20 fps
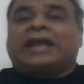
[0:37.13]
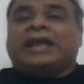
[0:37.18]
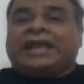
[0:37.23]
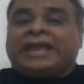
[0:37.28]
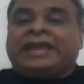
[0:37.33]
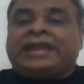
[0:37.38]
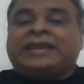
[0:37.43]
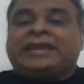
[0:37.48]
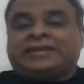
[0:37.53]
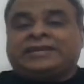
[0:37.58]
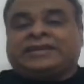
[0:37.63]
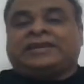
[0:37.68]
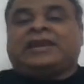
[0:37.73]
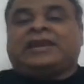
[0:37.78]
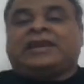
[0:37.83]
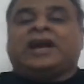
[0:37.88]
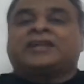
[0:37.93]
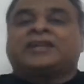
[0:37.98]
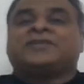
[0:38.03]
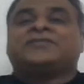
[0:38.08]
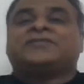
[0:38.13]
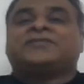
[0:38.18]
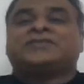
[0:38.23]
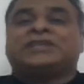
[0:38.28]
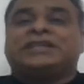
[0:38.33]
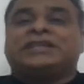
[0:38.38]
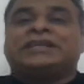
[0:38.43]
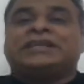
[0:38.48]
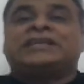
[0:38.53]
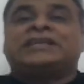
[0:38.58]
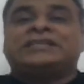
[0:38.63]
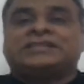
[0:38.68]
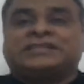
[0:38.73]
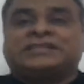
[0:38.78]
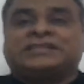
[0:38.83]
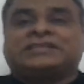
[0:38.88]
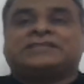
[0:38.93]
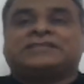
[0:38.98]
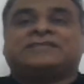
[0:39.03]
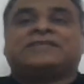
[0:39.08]
AI, artificial
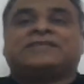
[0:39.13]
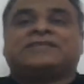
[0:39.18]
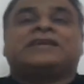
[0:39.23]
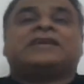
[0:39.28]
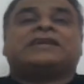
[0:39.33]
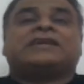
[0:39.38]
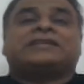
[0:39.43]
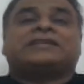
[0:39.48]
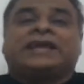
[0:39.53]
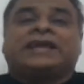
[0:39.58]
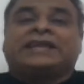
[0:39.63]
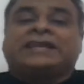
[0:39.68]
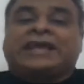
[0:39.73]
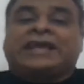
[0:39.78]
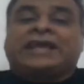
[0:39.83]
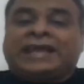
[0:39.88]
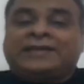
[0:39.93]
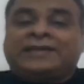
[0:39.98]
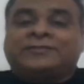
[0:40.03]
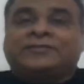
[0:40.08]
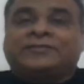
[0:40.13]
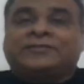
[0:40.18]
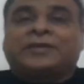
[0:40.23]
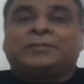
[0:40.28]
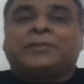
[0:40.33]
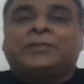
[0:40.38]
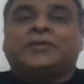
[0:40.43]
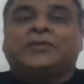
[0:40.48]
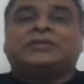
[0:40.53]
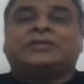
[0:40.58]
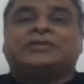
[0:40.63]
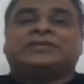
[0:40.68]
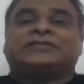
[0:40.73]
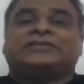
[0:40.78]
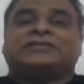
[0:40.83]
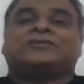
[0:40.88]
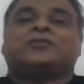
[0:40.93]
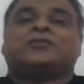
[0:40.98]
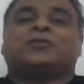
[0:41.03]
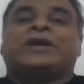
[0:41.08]
intelligence, that helps
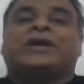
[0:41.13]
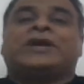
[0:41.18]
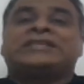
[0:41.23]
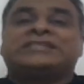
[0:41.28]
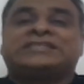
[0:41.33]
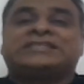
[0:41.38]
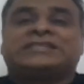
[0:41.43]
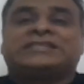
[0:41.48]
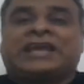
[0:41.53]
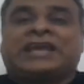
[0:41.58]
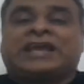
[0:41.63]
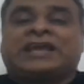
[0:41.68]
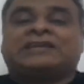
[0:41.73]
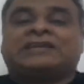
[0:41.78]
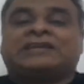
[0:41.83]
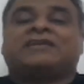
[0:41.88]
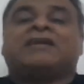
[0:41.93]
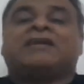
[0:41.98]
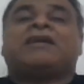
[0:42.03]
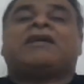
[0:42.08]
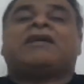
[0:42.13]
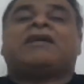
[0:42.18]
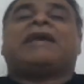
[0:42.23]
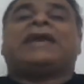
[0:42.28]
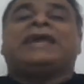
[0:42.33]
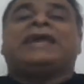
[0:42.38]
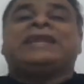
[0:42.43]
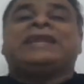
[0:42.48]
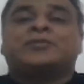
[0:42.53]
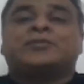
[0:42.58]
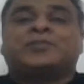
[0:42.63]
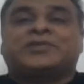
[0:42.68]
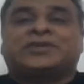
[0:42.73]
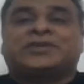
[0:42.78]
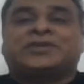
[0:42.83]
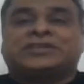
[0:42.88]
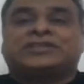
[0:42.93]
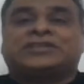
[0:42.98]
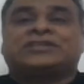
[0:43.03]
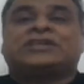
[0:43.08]
computers to understand,
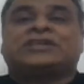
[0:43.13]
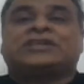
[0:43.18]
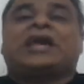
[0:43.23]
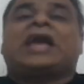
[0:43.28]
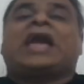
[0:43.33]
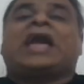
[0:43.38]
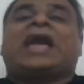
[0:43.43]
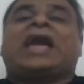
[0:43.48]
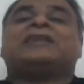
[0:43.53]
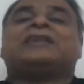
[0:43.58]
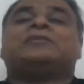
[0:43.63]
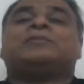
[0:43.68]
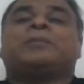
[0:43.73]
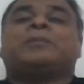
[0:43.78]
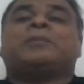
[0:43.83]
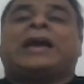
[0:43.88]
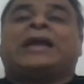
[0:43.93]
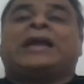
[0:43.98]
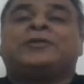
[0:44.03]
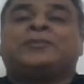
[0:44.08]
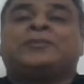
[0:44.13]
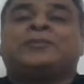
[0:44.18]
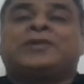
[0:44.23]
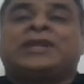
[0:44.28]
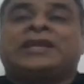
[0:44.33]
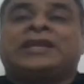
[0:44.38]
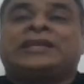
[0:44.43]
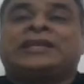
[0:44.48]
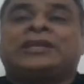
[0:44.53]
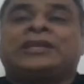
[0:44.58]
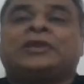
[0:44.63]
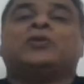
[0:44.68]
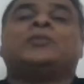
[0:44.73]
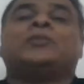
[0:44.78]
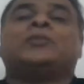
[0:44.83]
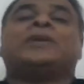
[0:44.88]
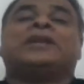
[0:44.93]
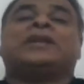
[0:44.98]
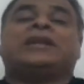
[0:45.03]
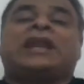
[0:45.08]
interpret, and manipulate
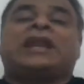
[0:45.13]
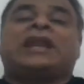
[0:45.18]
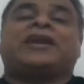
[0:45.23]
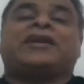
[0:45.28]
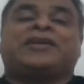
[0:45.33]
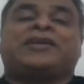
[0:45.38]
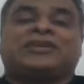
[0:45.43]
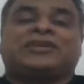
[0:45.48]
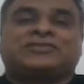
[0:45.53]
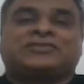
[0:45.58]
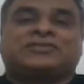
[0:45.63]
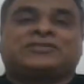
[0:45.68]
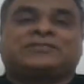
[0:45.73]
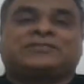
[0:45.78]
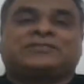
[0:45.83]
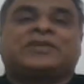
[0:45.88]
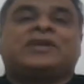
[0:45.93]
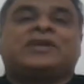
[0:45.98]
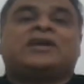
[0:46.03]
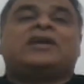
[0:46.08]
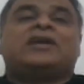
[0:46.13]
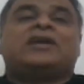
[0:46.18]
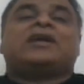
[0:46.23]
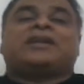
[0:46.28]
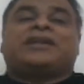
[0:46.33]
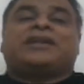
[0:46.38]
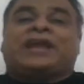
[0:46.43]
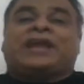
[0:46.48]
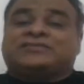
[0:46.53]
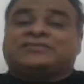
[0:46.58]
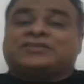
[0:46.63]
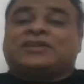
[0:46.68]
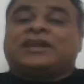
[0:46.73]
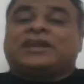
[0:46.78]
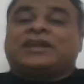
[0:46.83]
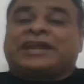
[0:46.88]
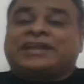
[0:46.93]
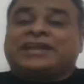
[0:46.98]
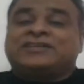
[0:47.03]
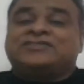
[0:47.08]
human language. Natural
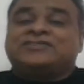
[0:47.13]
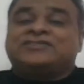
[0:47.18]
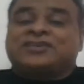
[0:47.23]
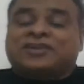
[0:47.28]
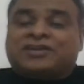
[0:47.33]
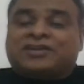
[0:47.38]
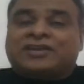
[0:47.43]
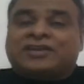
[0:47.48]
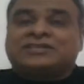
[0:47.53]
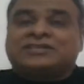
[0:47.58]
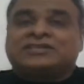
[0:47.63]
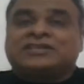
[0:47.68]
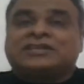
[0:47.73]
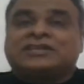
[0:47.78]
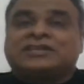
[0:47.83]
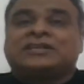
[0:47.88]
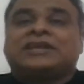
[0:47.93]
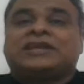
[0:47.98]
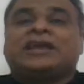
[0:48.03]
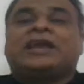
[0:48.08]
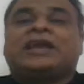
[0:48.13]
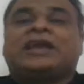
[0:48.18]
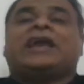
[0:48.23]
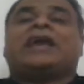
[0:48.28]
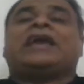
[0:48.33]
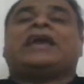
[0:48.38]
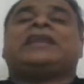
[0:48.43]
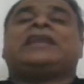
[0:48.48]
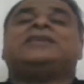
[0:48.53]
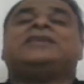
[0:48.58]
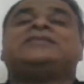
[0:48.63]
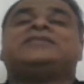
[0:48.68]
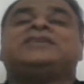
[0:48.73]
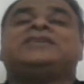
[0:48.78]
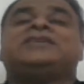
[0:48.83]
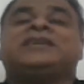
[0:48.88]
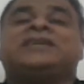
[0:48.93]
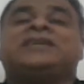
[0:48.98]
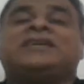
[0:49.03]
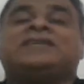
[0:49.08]
language generation,
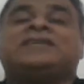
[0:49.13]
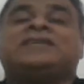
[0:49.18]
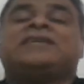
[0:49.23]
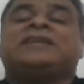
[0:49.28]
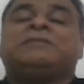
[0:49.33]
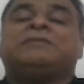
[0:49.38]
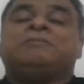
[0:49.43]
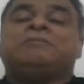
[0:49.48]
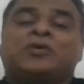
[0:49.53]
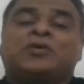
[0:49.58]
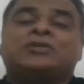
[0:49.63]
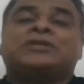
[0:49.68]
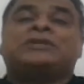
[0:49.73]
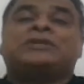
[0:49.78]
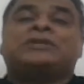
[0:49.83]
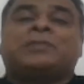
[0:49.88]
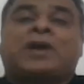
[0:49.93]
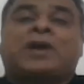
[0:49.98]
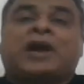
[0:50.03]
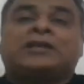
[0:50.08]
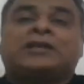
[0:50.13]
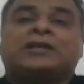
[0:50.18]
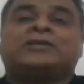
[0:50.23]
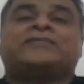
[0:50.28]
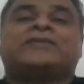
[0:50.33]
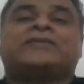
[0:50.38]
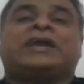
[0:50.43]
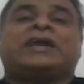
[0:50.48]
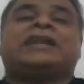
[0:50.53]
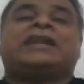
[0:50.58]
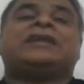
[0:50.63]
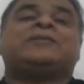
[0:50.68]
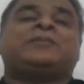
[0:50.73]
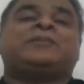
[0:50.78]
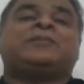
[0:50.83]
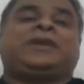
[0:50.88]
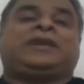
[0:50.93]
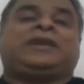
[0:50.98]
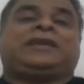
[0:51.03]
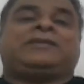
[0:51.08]
NLG, is an important part of
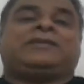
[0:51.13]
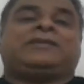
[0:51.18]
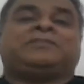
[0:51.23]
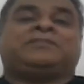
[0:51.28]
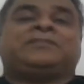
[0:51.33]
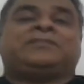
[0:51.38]
NLP.